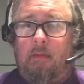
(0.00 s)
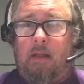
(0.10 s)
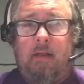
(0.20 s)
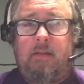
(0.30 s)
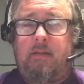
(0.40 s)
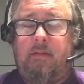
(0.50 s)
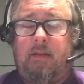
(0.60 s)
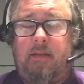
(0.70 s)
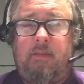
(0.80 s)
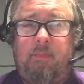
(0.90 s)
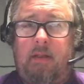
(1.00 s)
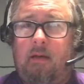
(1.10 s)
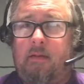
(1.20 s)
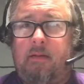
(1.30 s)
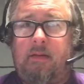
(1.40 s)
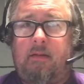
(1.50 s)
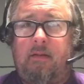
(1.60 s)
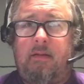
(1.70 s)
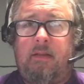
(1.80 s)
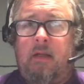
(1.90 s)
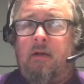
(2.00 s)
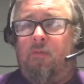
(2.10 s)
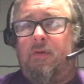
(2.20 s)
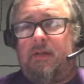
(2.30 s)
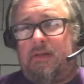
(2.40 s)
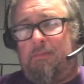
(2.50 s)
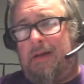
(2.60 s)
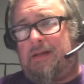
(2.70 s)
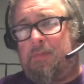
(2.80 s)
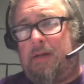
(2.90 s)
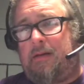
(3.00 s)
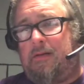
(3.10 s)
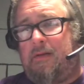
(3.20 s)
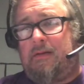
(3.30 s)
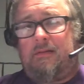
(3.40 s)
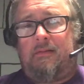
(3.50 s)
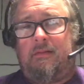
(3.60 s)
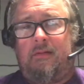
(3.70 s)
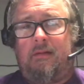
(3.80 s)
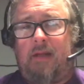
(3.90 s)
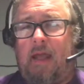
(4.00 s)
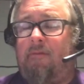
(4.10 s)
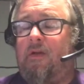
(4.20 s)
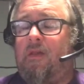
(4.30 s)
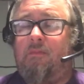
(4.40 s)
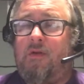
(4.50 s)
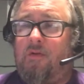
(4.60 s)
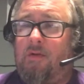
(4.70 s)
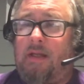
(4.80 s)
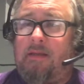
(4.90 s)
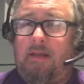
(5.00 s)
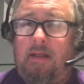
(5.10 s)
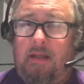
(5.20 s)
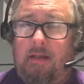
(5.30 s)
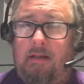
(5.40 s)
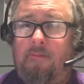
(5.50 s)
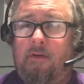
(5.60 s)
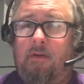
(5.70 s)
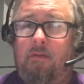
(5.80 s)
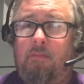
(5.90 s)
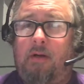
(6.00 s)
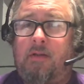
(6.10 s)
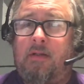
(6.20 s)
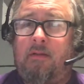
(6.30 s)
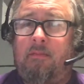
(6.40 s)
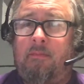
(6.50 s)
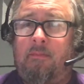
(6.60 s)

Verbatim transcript: And I tell kids be honest on this, which is much better than having them do it at the end of a group project.